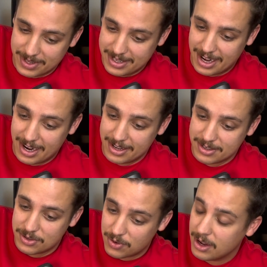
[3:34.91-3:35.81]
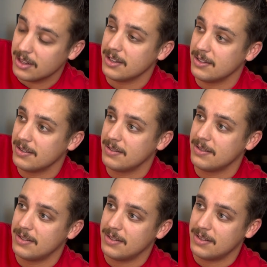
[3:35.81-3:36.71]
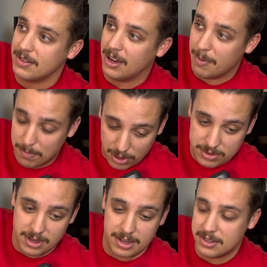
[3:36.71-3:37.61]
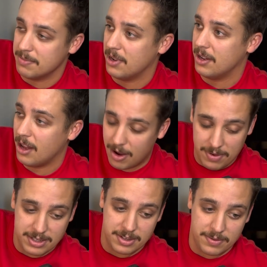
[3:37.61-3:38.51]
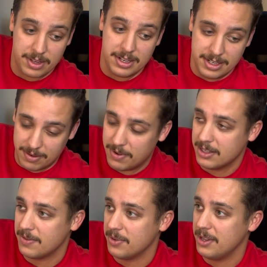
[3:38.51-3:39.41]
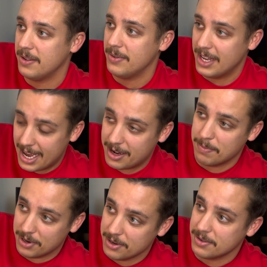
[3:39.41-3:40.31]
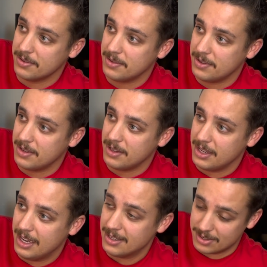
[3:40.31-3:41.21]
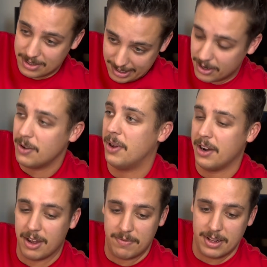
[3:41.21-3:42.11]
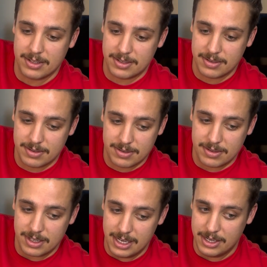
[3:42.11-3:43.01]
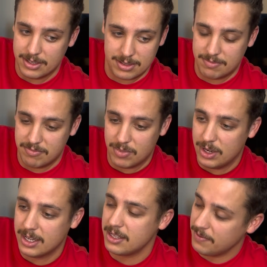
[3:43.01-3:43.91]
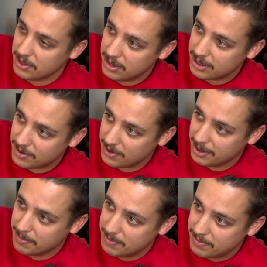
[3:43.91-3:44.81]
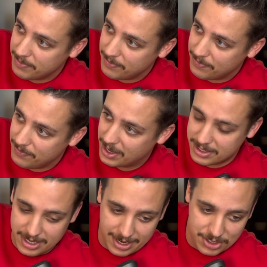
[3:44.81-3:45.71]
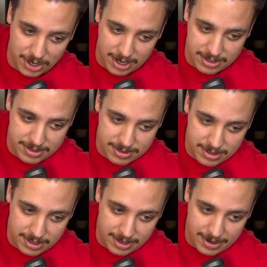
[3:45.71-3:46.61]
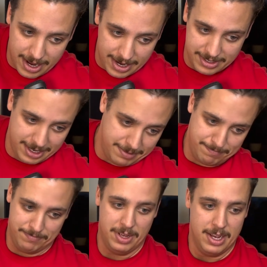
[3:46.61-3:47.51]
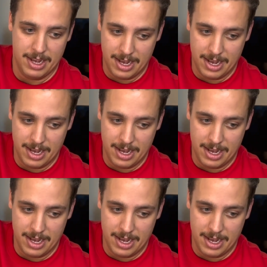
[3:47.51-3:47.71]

this guy is struggling on both sides of the ball, offensively, defensively. Jakob Poeltl. He's a 0 on offense. He just doesn't even look at the rim, doesn't take shots, and he's getting